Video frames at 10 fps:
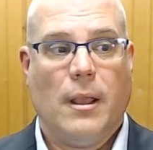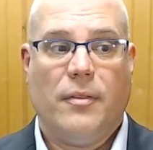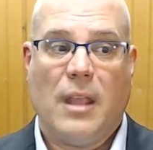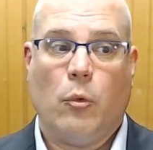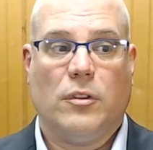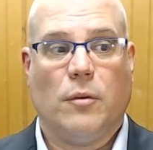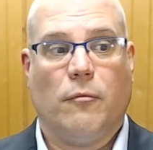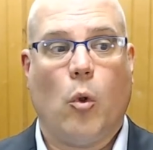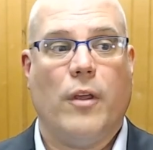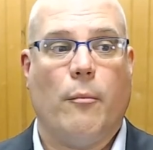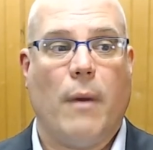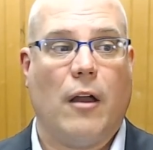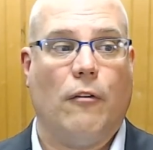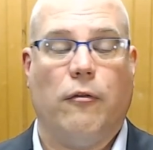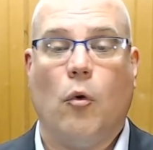Then we'll deploy the
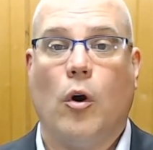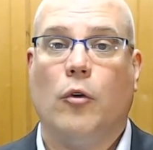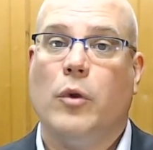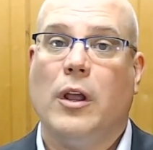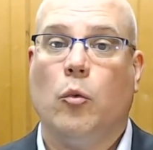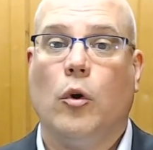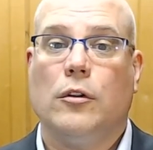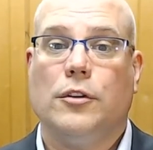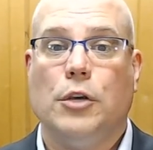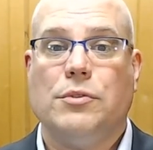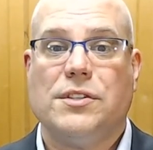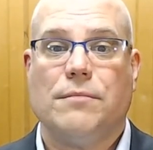model for real-world use.